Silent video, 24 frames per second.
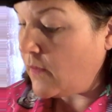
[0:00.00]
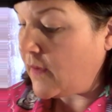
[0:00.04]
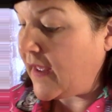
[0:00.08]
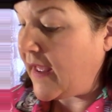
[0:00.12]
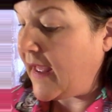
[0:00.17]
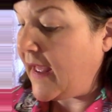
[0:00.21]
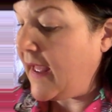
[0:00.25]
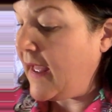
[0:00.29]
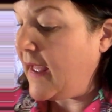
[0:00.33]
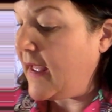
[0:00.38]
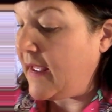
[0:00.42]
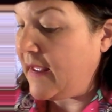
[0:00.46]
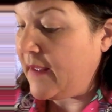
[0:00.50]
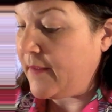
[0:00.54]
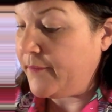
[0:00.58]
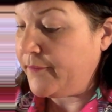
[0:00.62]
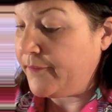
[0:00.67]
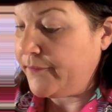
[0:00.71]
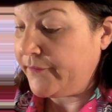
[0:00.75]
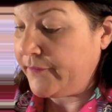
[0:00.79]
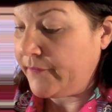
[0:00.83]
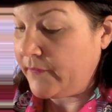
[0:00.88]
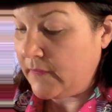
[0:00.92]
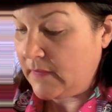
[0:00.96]
Okay,
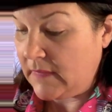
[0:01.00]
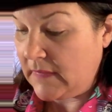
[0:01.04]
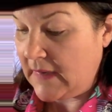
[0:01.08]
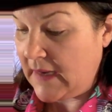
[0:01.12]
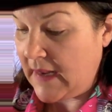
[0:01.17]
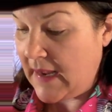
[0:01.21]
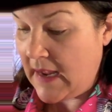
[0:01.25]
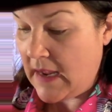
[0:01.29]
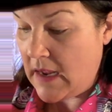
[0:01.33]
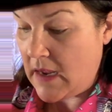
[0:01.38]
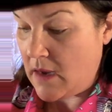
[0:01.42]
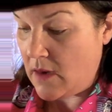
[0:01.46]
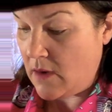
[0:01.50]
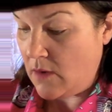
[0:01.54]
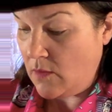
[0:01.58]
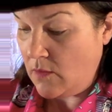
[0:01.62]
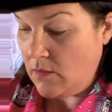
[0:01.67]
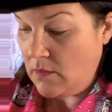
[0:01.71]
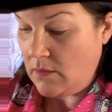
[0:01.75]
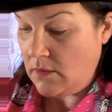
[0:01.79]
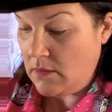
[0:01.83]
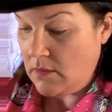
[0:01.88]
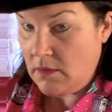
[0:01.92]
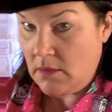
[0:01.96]
now
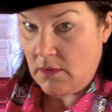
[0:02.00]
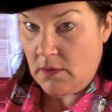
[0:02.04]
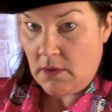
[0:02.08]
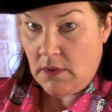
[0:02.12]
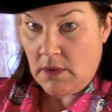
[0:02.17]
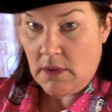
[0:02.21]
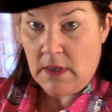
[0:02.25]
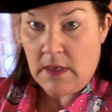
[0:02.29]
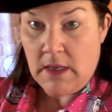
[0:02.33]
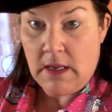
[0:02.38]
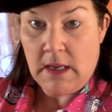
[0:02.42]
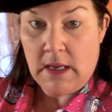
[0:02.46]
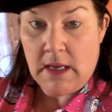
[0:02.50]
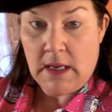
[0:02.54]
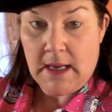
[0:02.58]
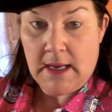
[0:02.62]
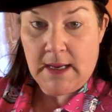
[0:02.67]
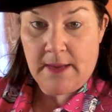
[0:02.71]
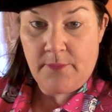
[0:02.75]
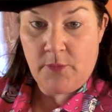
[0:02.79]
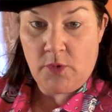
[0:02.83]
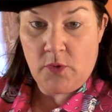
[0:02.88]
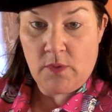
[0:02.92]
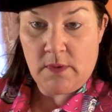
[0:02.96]

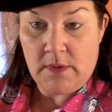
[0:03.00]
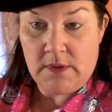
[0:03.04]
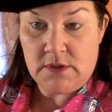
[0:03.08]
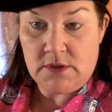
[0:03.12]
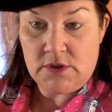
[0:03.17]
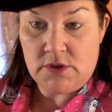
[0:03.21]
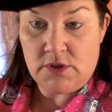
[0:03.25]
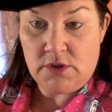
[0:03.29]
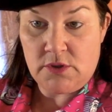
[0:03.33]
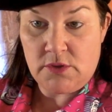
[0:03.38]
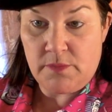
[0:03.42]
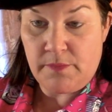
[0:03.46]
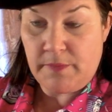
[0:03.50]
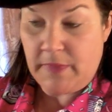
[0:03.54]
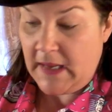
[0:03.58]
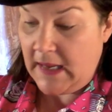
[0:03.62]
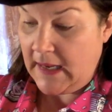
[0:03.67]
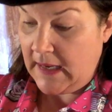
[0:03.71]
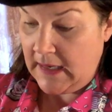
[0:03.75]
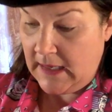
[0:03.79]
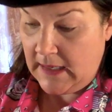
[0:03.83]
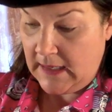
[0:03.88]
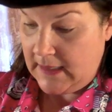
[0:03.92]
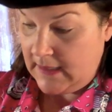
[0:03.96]
I'm going to
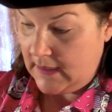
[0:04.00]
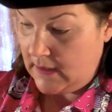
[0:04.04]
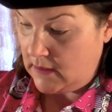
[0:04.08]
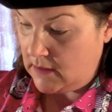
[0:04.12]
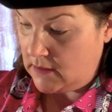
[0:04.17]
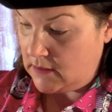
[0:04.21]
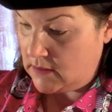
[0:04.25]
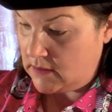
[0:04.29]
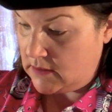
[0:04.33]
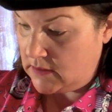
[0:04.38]
paint